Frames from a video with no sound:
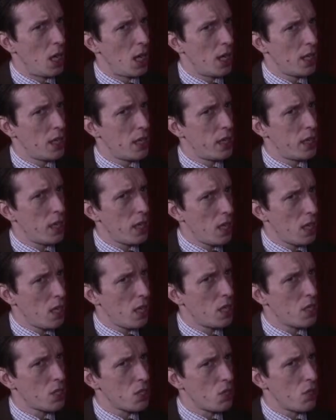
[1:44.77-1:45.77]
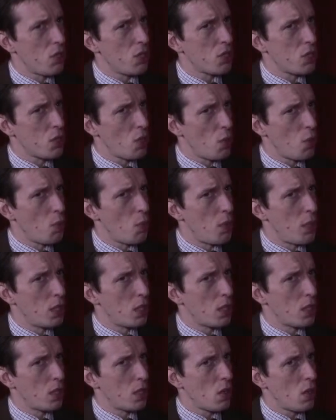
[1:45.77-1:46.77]
I think I saw
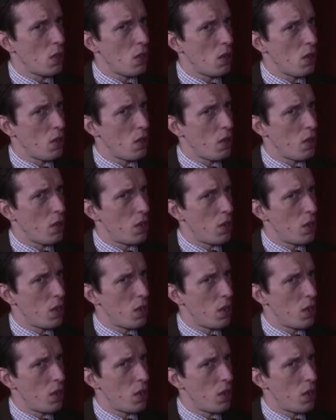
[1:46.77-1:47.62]
Atonement on,